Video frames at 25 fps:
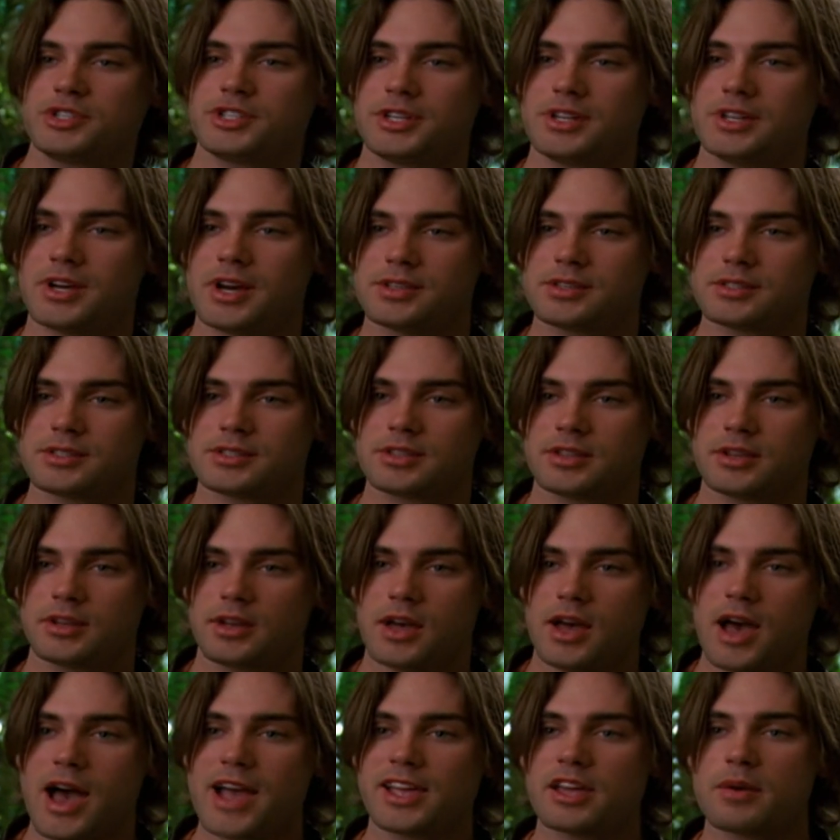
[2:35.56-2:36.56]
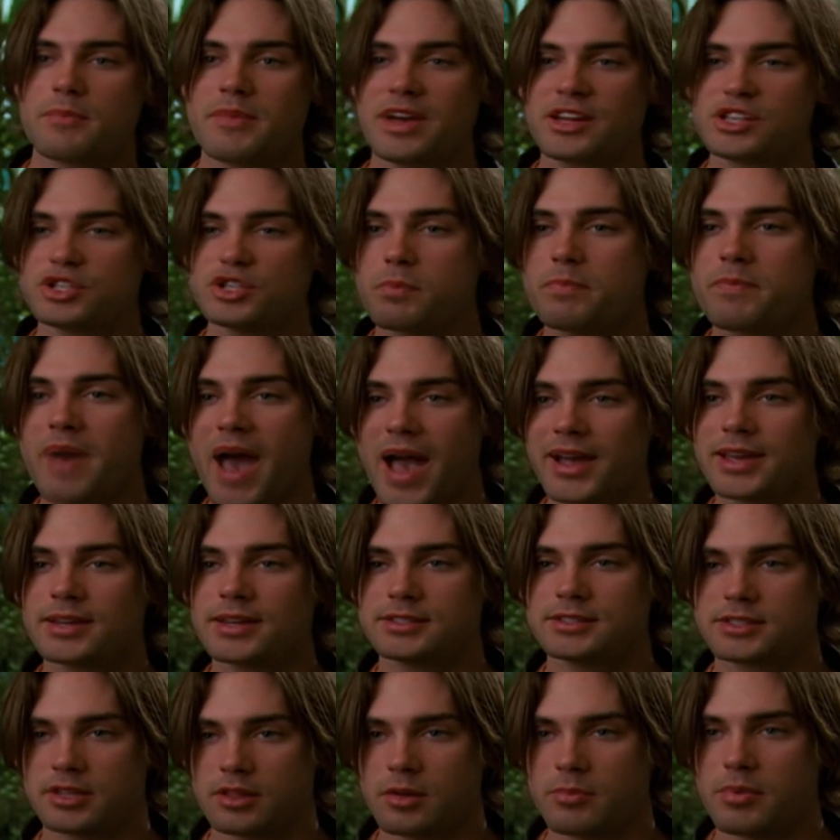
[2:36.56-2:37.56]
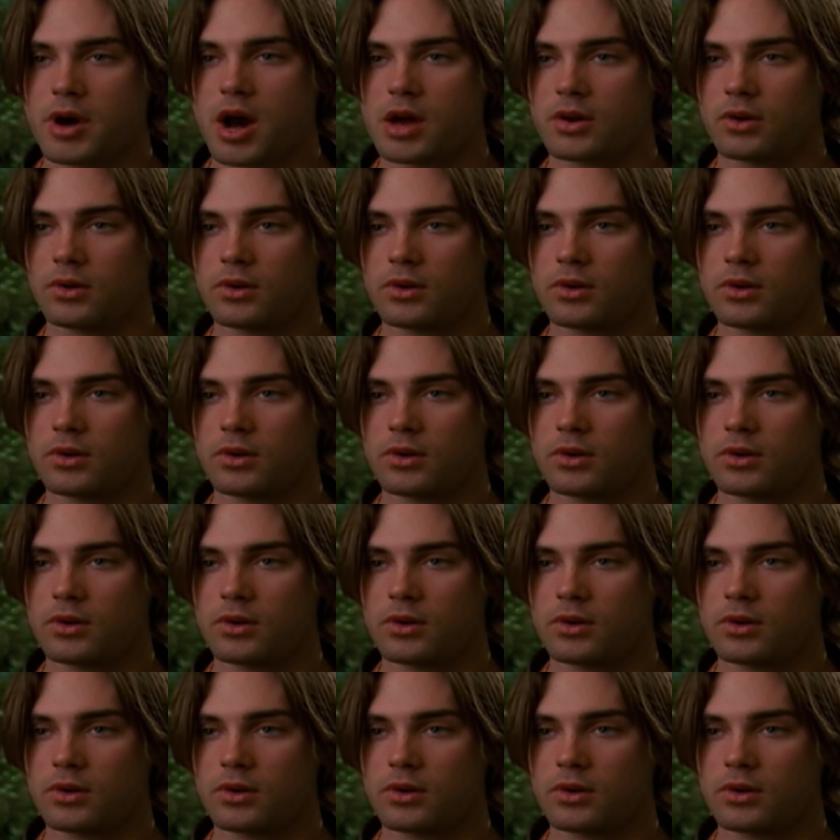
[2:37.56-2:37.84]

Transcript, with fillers: you when she does. I command you back into the